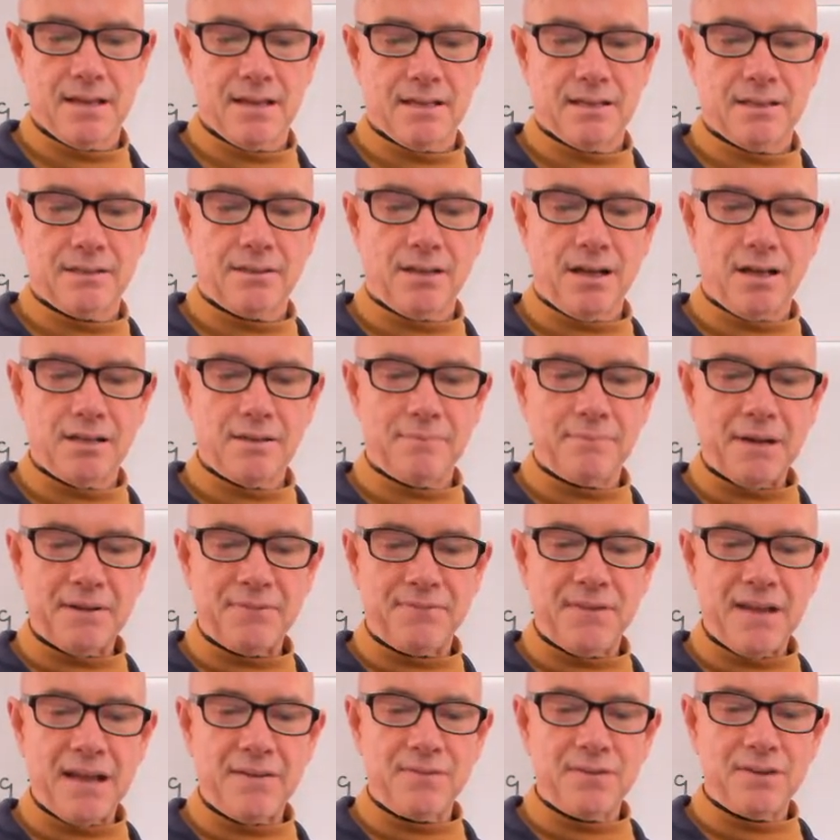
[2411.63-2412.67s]
Lolly, my
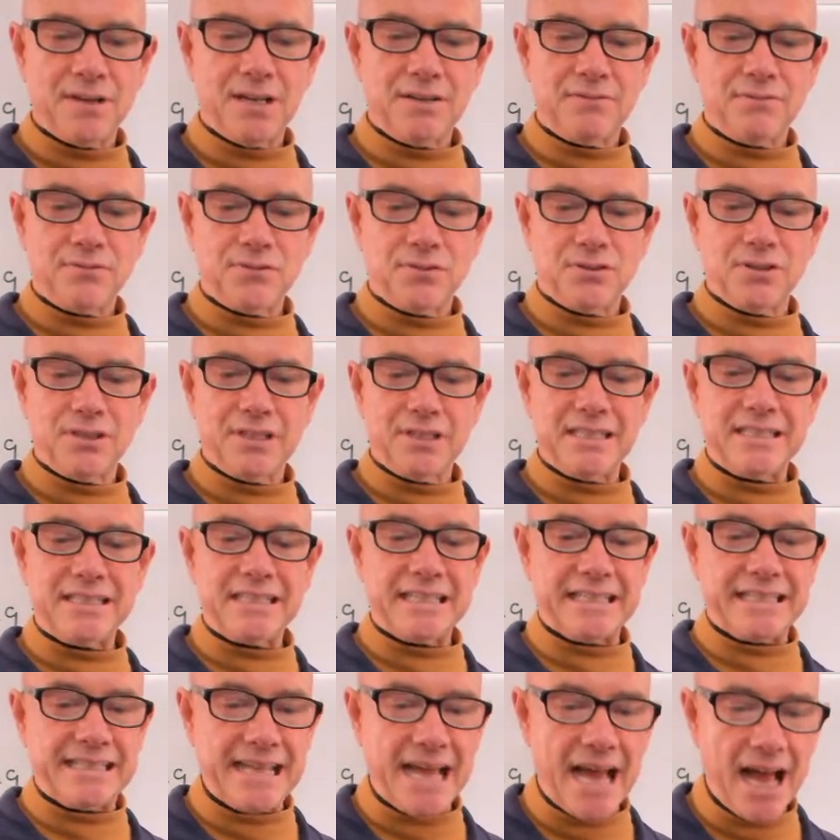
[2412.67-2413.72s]
favorite food is
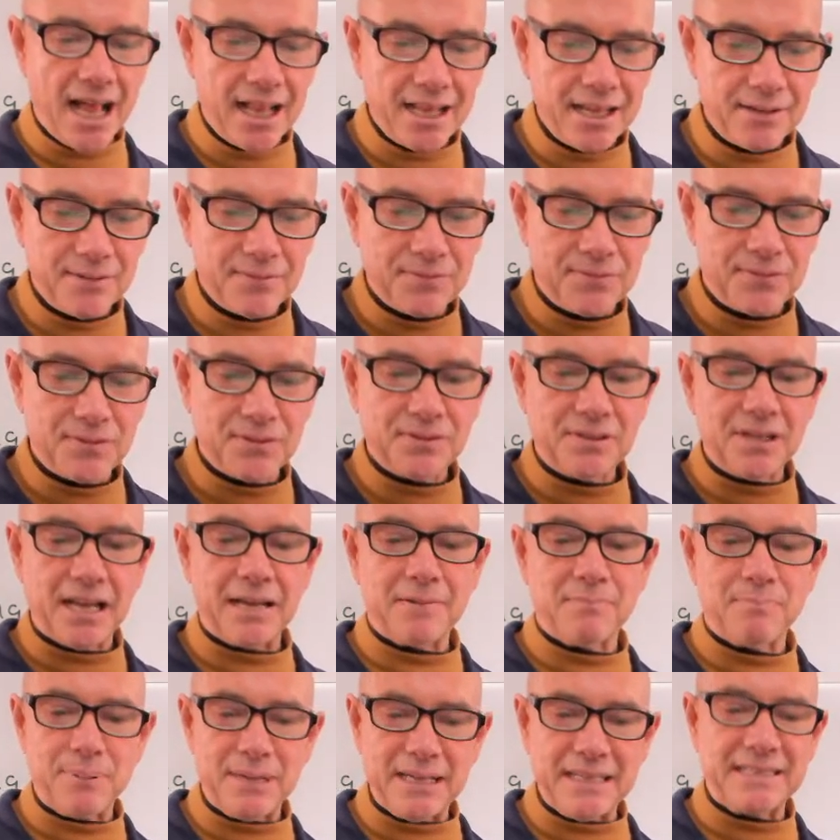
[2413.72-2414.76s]
Italian food
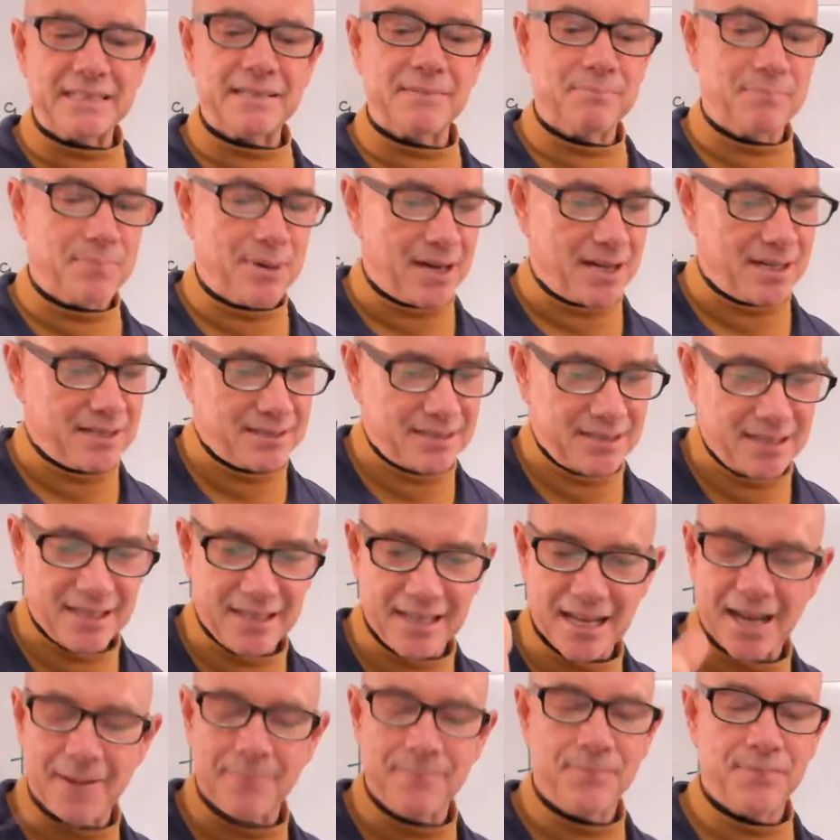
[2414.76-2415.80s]
like pizza and pasta.
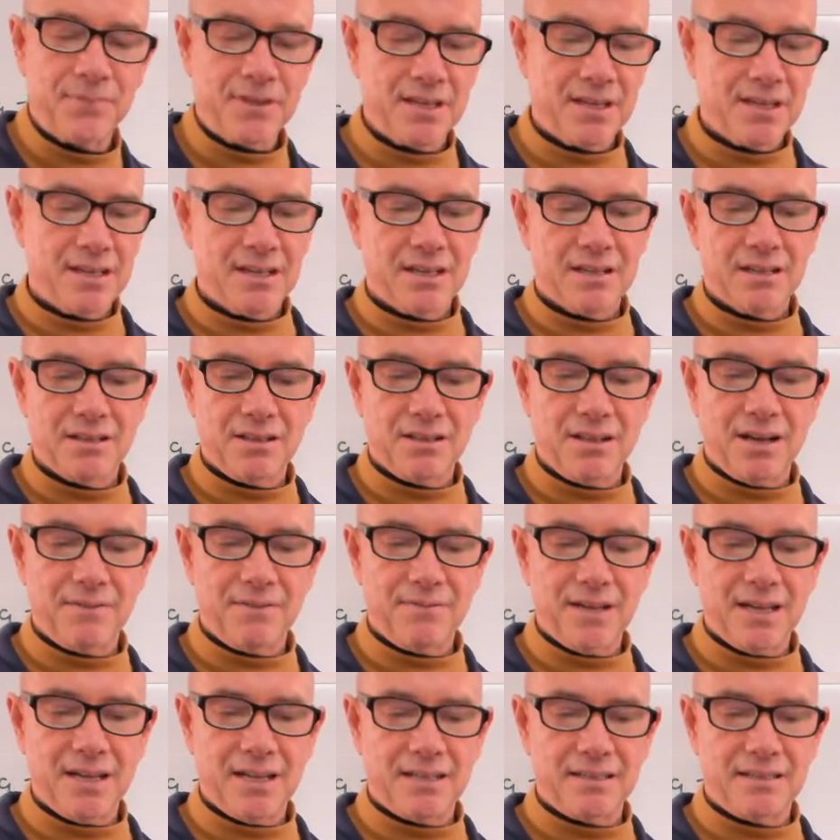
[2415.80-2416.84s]
Yep, love
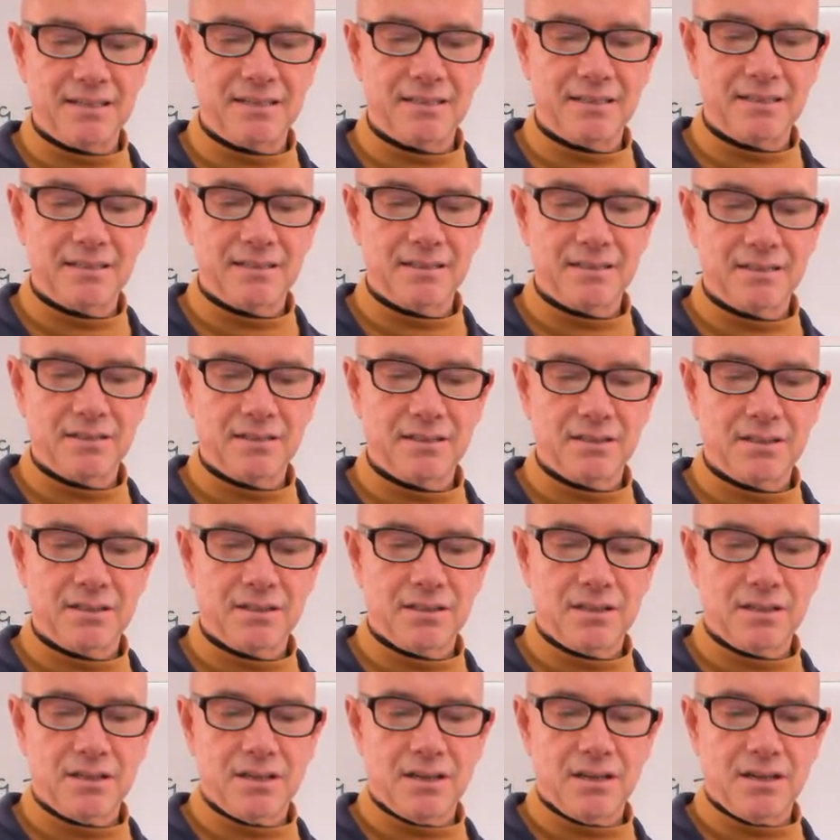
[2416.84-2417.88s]
it.
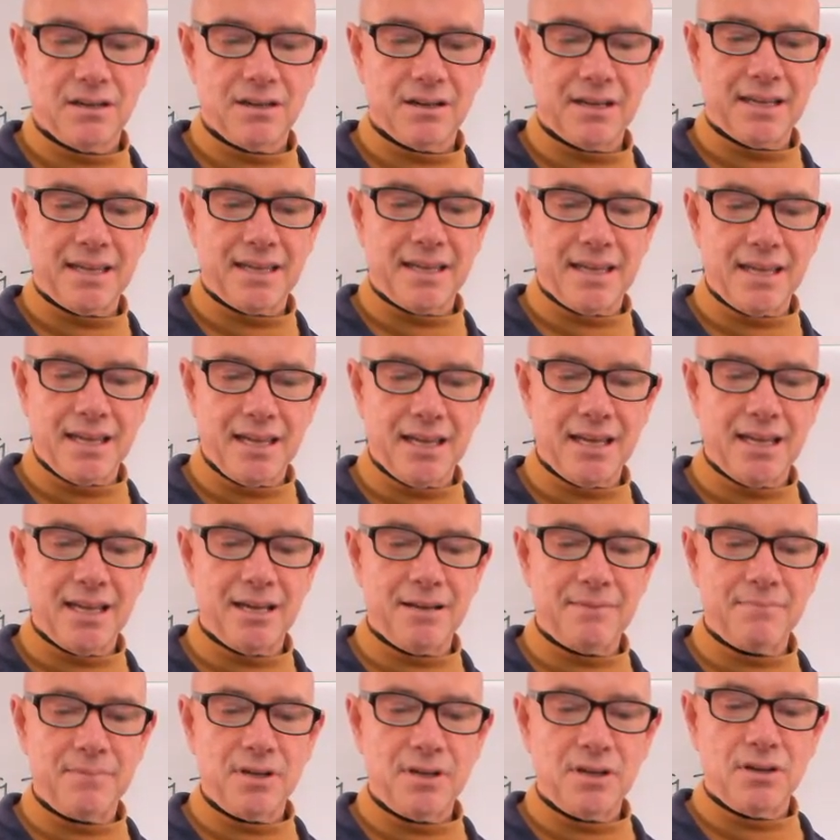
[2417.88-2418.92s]

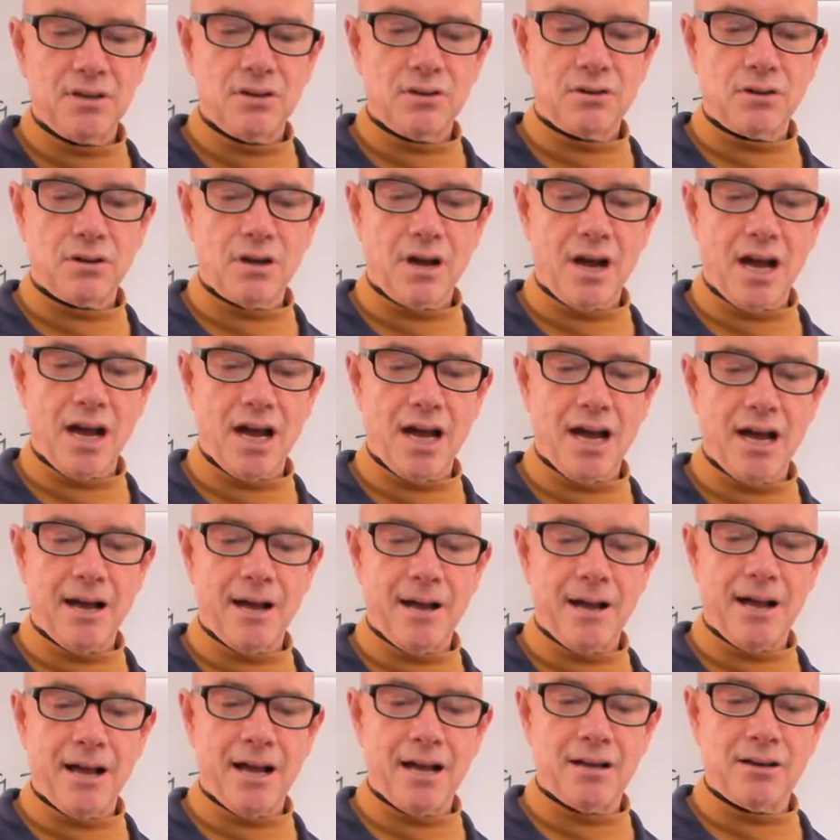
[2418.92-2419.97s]
Kim,
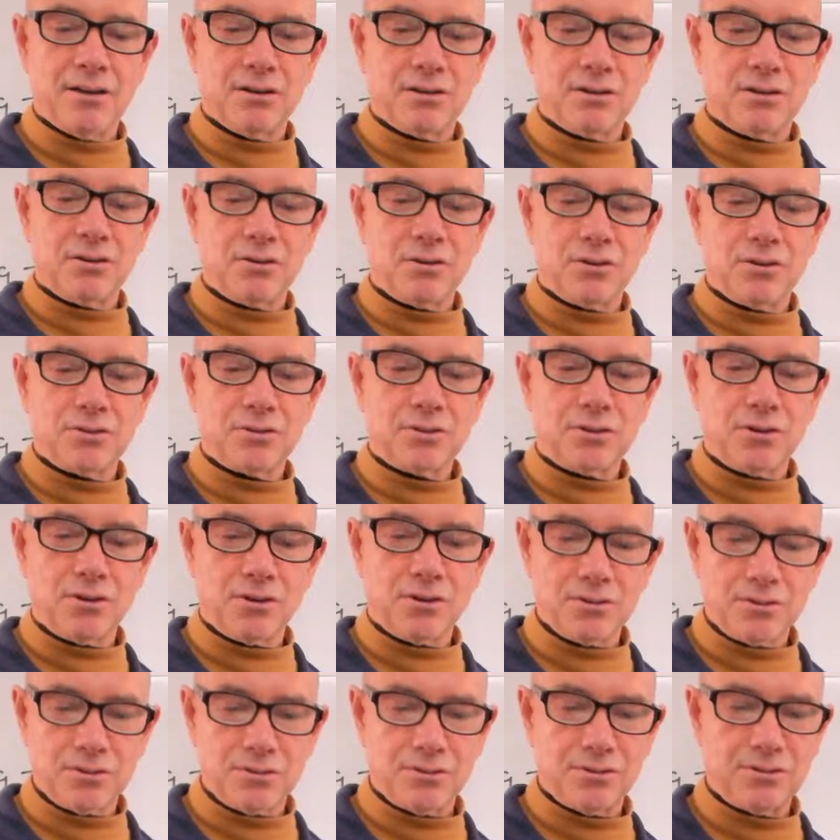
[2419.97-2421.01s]
uh,
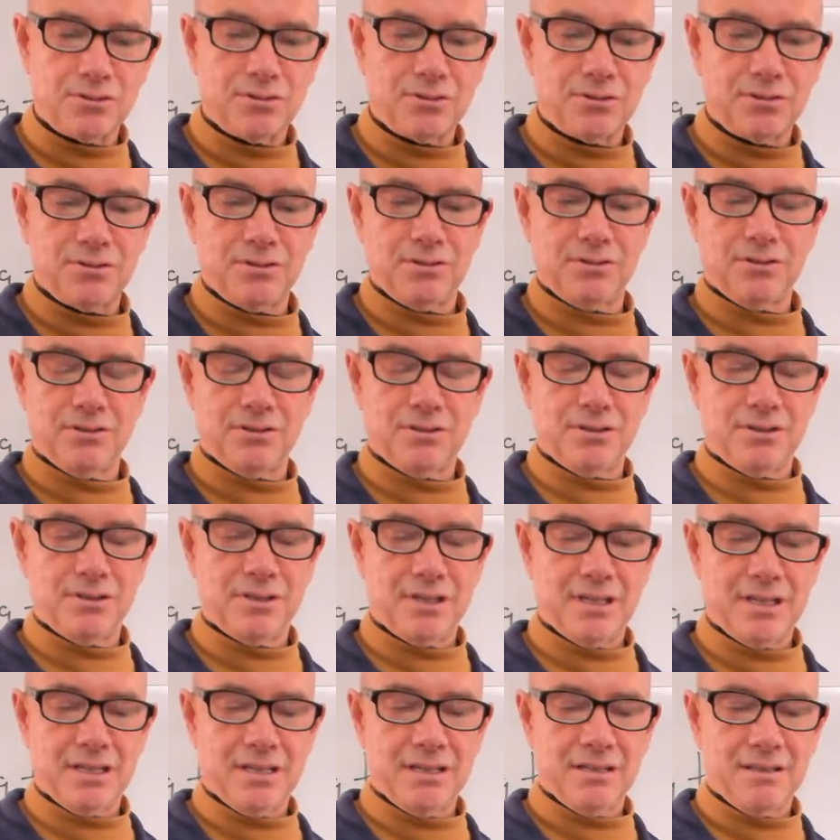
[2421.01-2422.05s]
couscous.
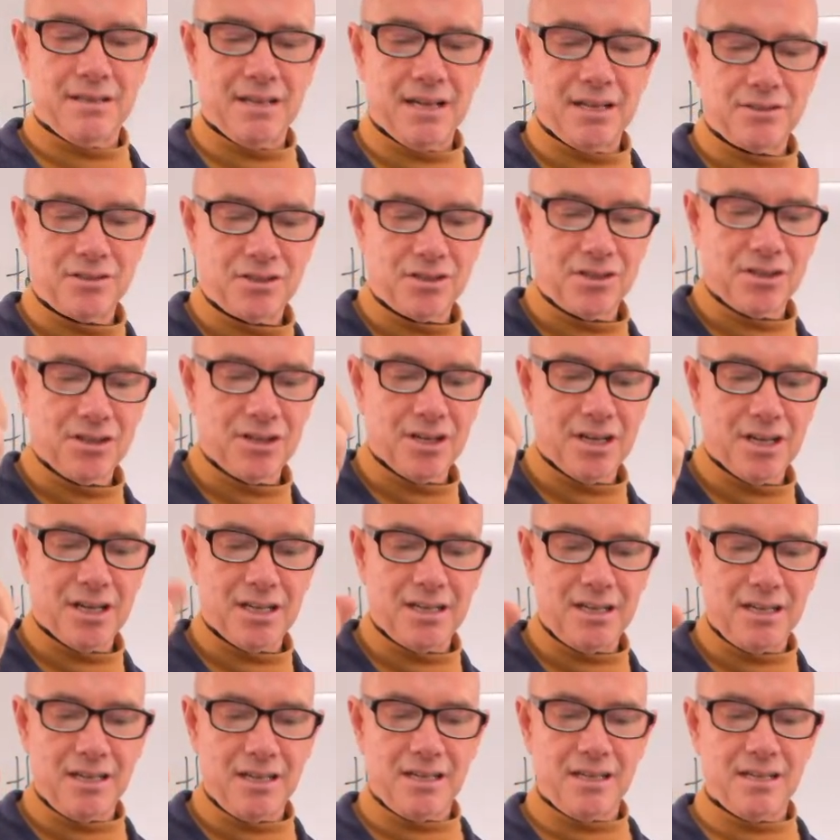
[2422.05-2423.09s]
That's
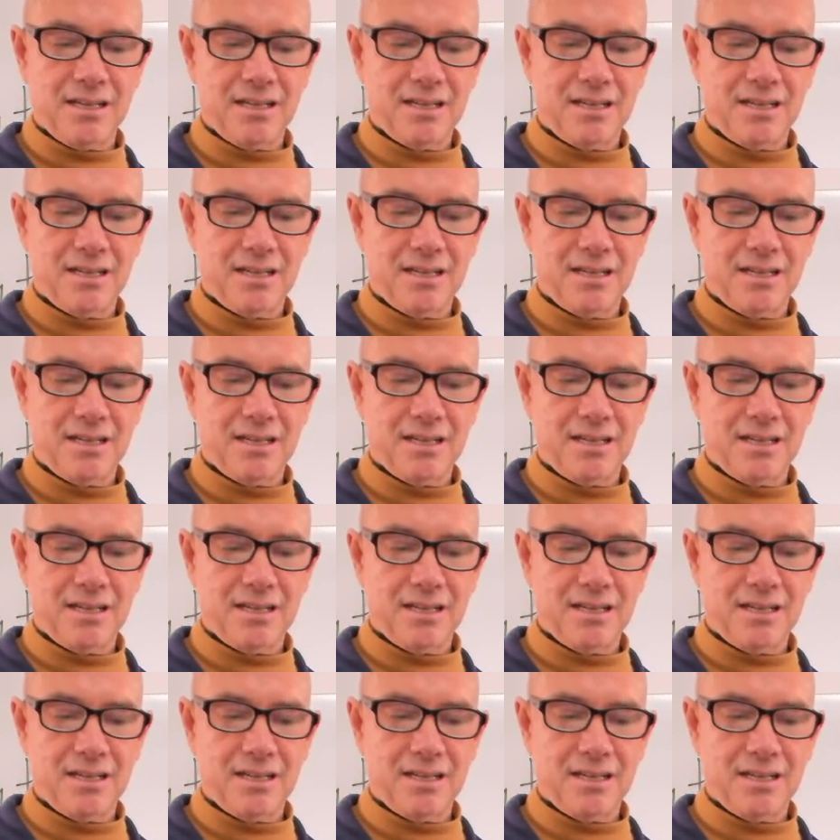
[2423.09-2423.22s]
good.